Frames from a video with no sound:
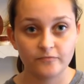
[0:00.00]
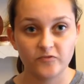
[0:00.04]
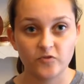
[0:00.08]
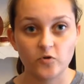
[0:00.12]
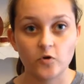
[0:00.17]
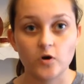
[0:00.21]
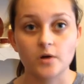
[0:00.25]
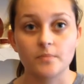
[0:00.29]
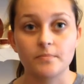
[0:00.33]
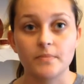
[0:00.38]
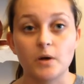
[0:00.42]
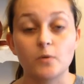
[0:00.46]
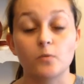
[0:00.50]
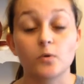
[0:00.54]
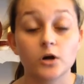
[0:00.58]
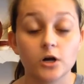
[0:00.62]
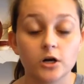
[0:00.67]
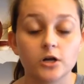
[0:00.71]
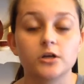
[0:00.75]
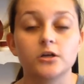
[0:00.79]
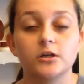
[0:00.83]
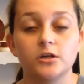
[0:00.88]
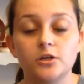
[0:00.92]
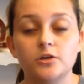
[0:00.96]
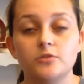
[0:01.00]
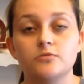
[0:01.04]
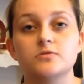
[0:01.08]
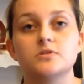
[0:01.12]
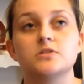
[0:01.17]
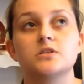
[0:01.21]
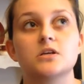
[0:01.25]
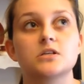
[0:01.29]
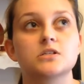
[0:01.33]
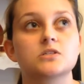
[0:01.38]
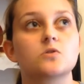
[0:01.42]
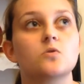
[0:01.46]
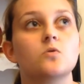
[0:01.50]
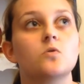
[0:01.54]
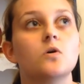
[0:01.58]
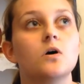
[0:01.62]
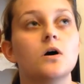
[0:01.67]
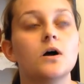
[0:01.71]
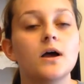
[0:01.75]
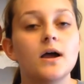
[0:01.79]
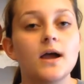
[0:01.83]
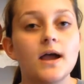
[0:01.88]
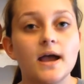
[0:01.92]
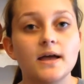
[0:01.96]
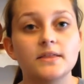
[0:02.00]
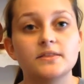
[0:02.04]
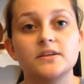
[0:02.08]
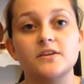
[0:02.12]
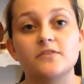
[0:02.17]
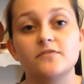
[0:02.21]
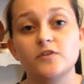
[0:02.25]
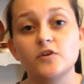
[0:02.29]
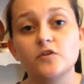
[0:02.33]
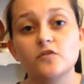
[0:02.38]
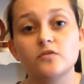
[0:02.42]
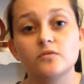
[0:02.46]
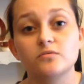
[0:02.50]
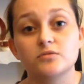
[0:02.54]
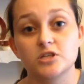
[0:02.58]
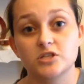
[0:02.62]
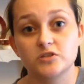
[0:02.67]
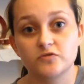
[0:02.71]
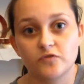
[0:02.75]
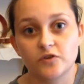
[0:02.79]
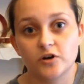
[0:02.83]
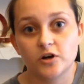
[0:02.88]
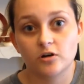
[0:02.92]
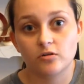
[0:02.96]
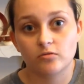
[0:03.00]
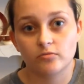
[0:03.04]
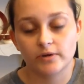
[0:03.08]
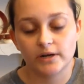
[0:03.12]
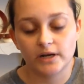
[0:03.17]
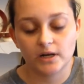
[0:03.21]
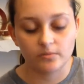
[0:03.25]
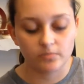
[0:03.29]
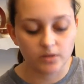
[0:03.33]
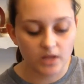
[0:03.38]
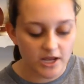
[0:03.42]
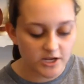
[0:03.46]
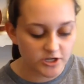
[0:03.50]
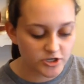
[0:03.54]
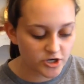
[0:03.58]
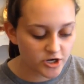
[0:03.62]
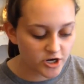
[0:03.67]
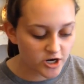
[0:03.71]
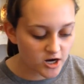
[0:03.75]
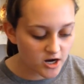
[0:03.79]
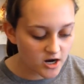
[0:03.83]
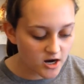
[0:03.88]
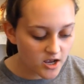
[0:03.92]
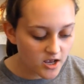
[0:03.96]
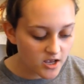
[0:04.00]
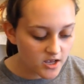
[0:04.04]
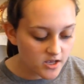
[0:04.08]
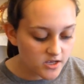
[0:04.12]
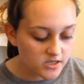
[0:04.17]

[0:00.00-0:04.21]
for my work use, not school. And then a few of them just for reading pleasure.